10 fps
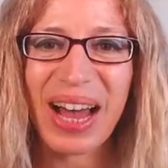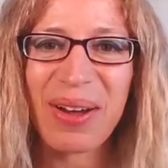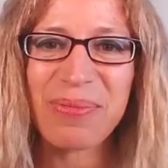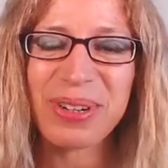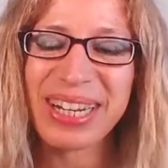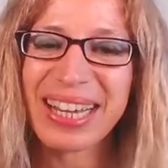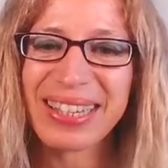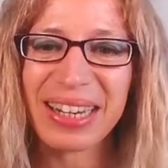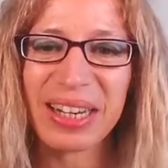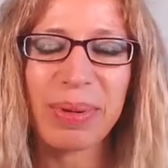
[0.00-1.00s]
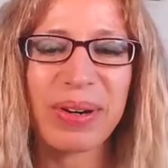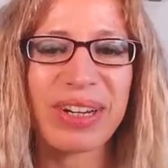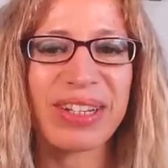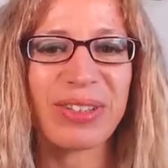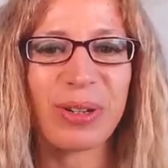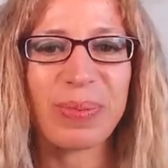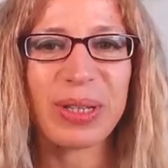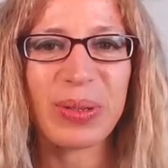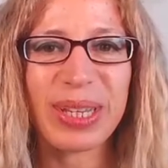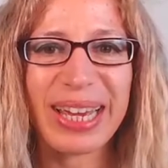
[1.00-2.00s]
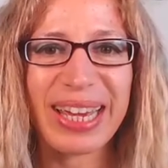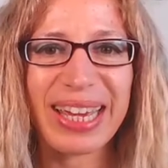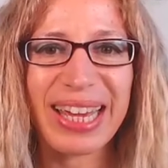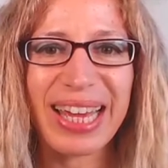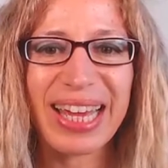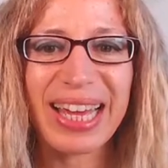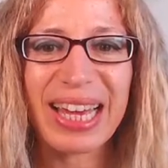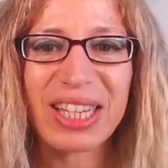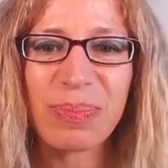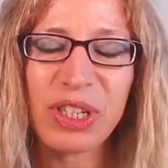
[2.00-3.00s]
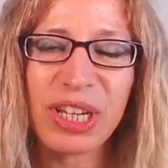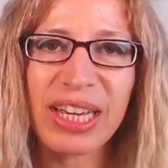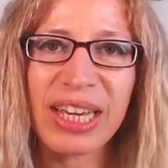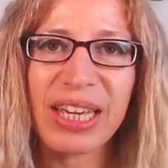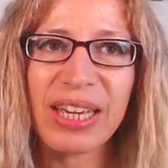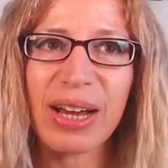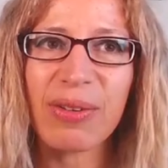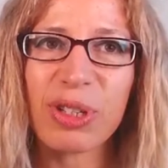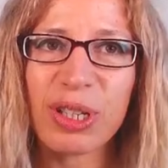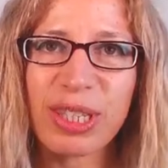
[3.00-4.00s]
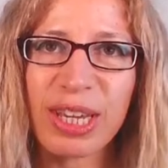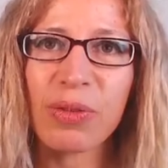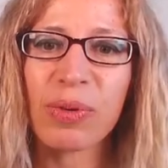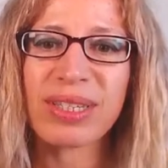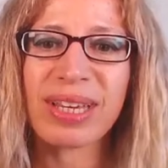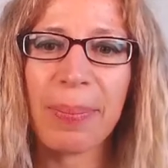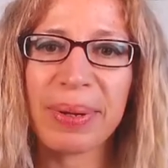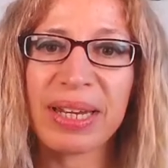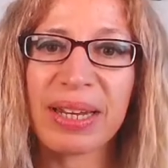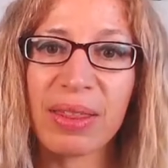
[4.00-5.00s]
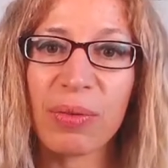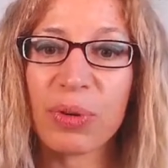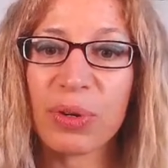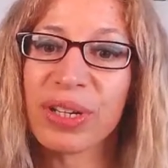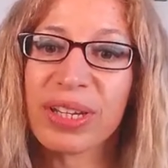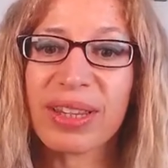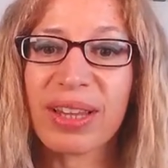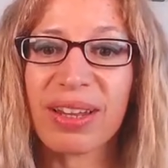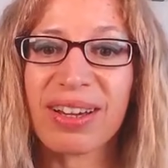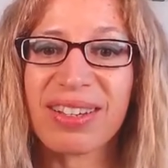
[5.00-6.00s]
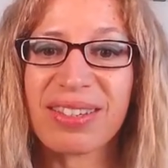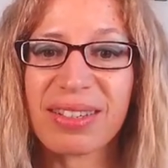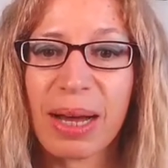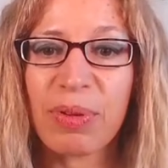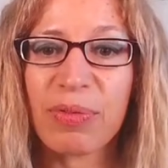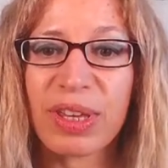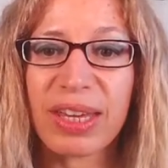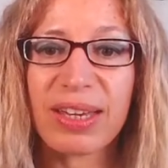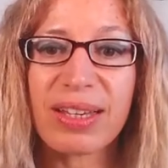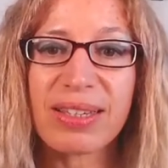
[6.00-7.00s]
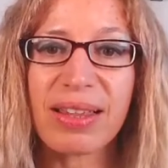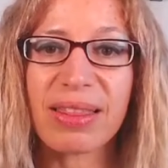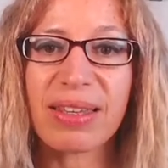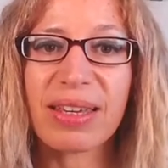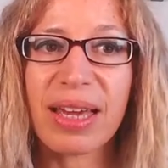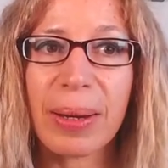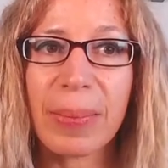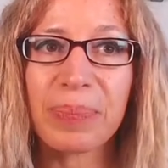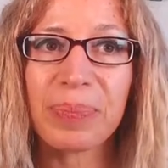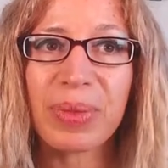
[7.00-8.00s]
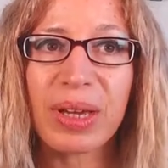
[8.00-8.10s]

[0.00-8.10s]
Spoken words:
I'm really excited about our topic today, especially after seeing what's happening in the world in the last couple of years and the